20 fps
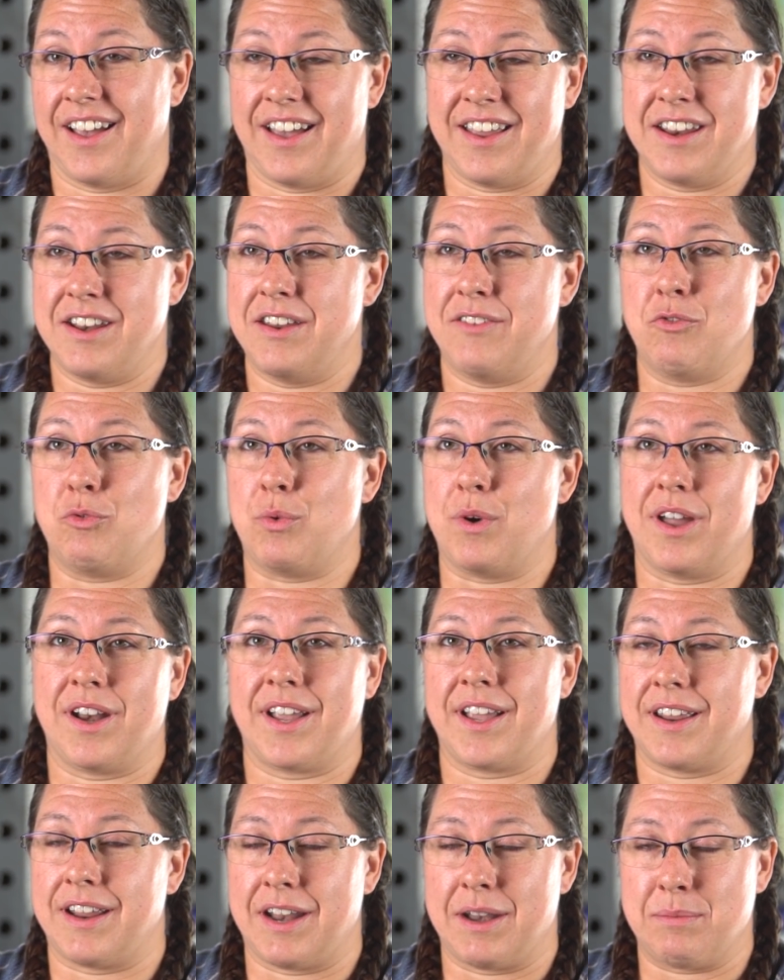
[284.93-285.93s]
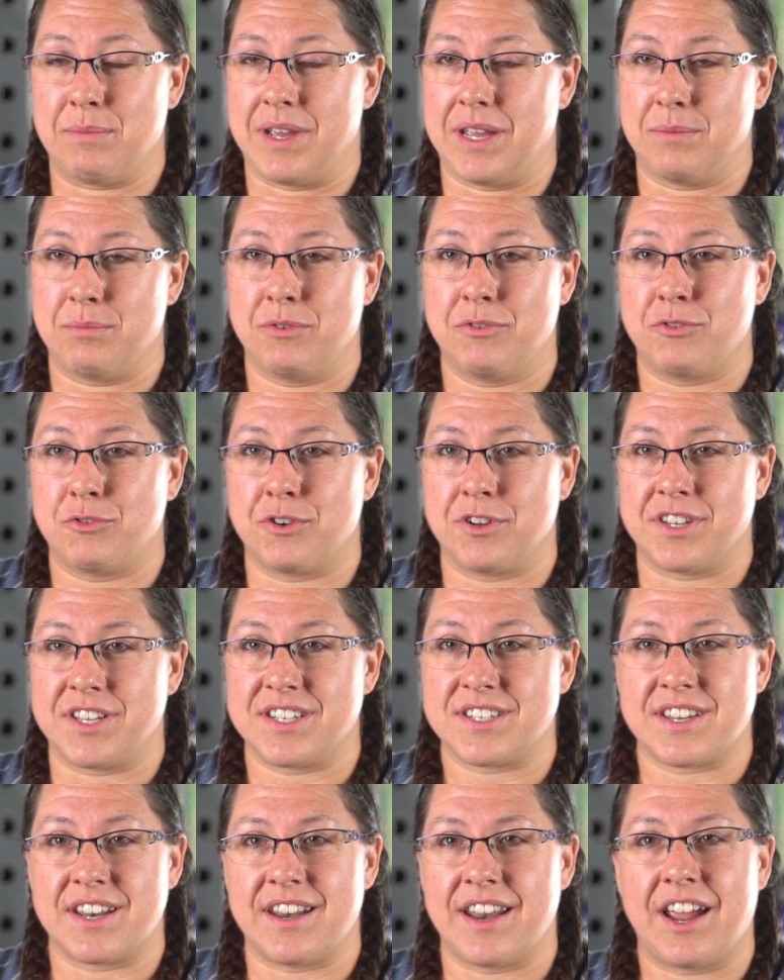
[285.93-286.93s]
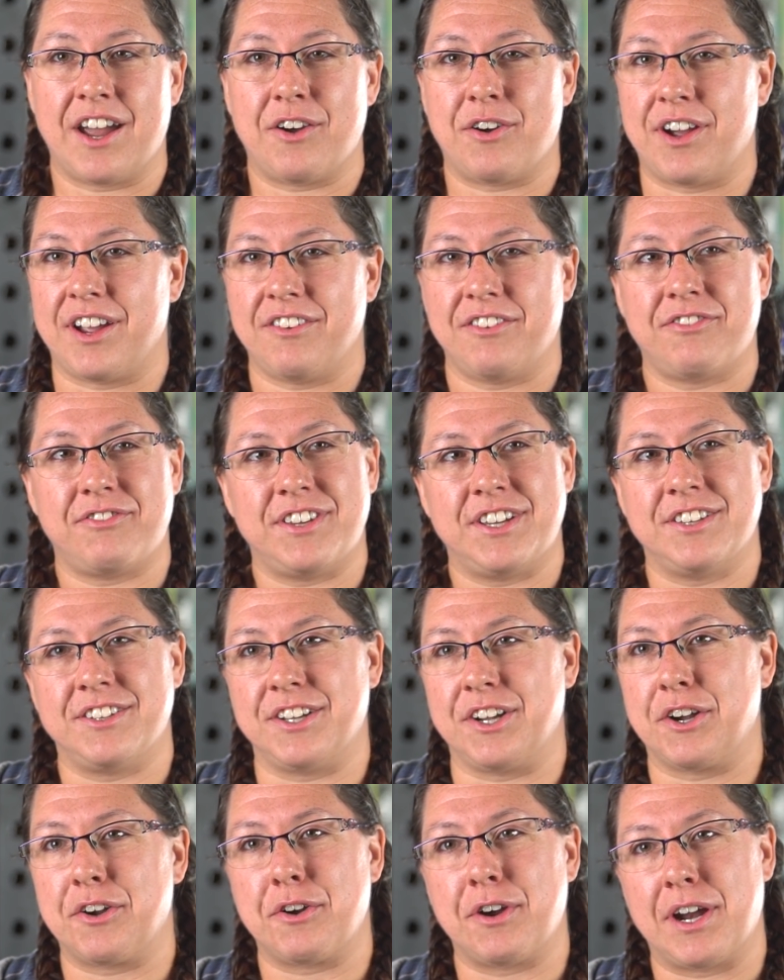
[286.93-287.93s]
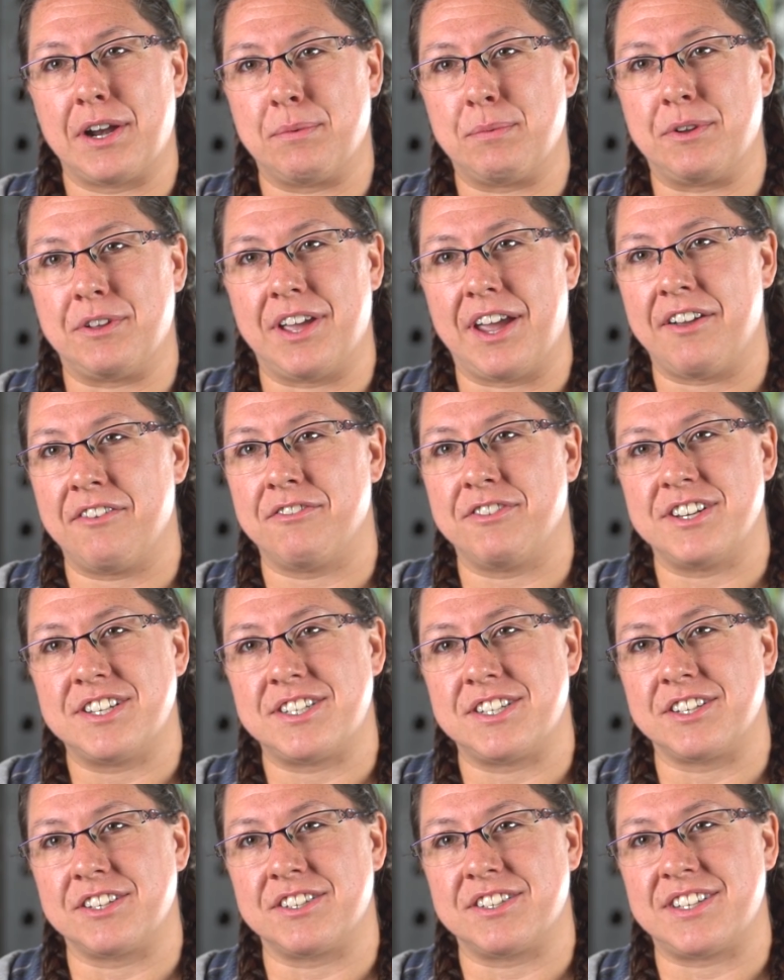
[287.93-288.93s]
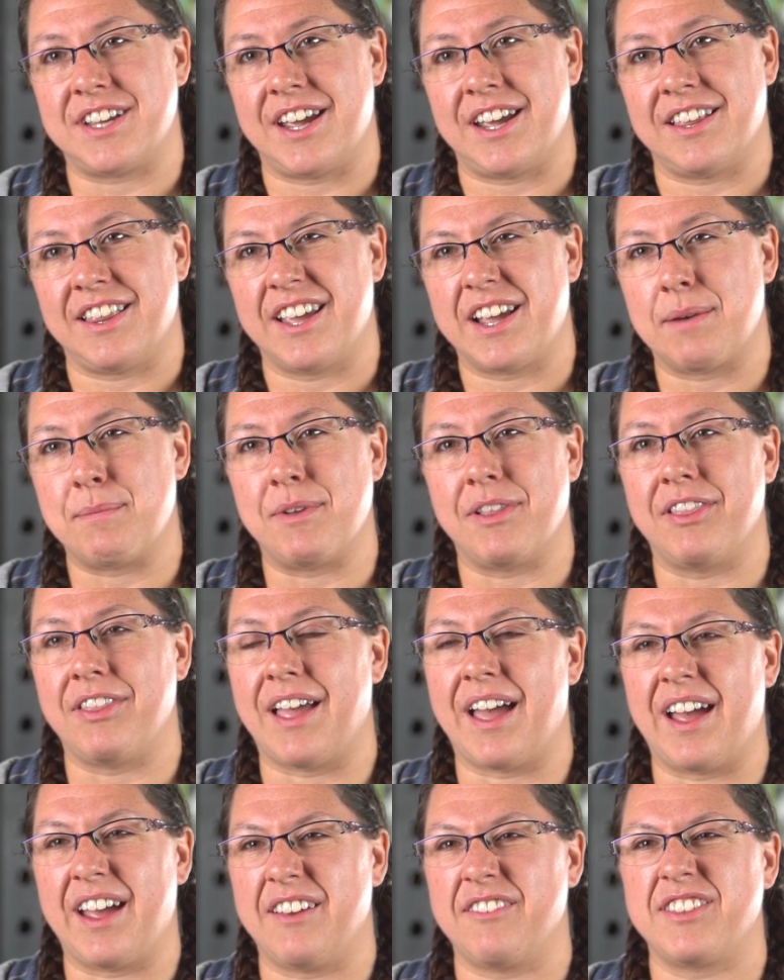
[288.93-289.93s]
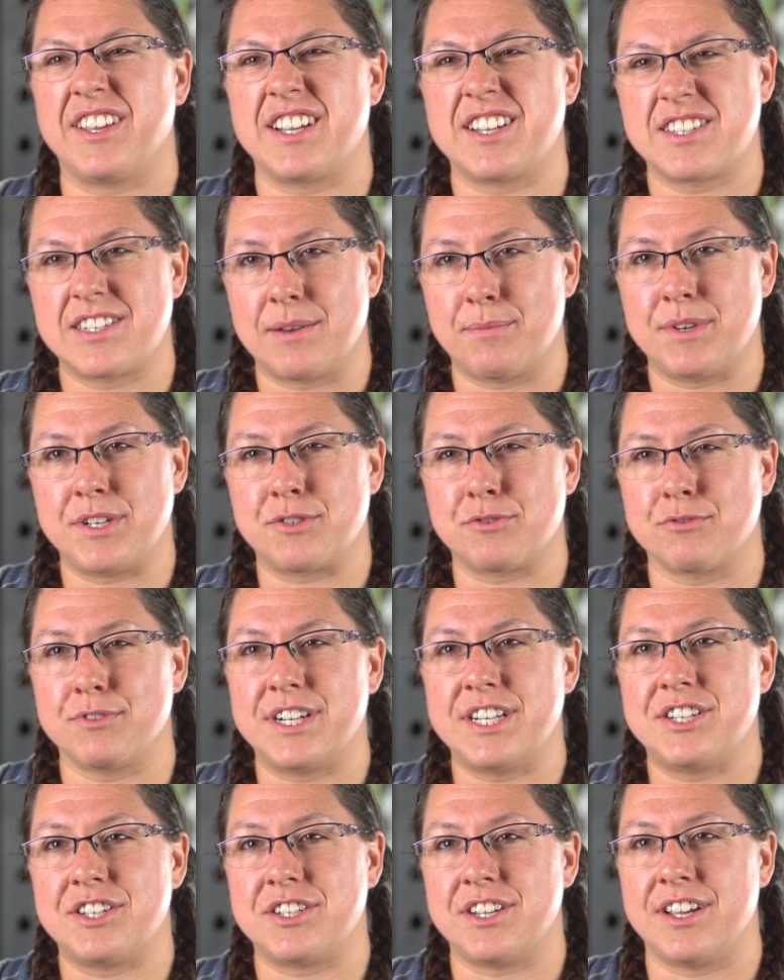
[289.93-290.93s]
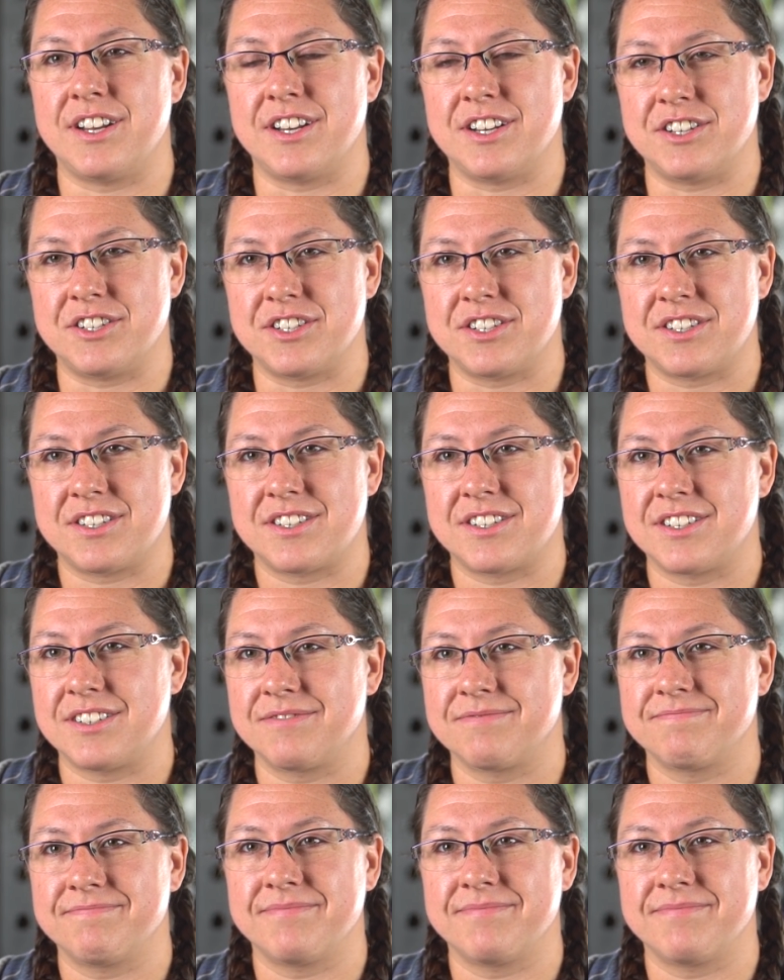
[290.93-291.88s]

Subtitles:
didn't even want to get out of bed before this, and now I feel incredible every single day. Like I'm alive, like somebody's reached in and just